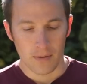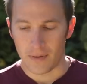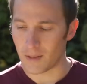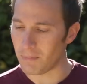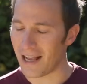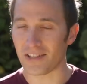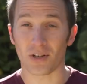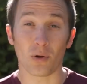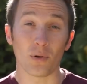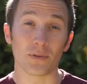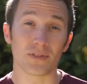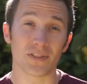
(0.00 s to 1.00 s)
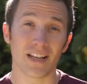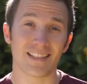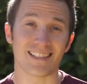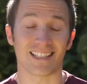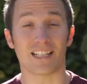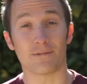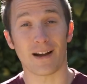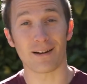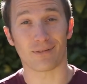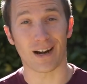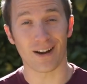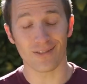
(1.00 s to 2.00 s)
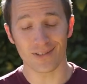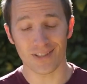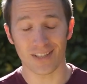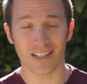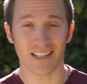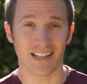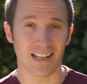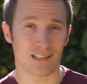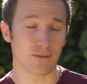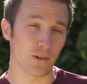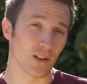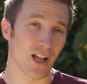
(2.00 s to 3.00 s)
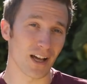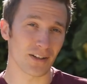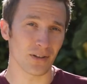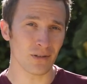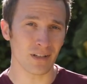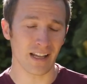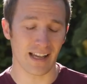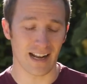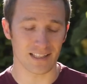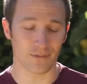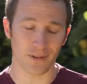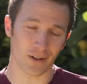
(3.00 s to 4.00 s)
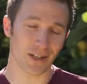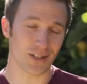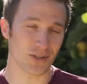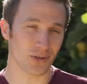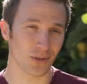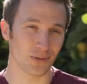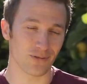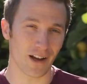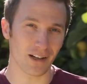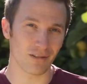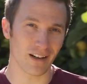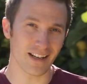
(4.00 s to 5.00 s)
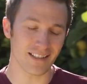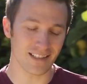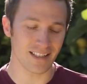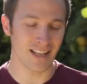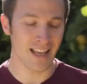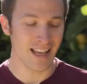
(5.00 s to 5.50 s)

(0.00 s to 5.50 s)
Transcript: This blaster holds 65 rounds. It's full auto. It has a very controlled fire rate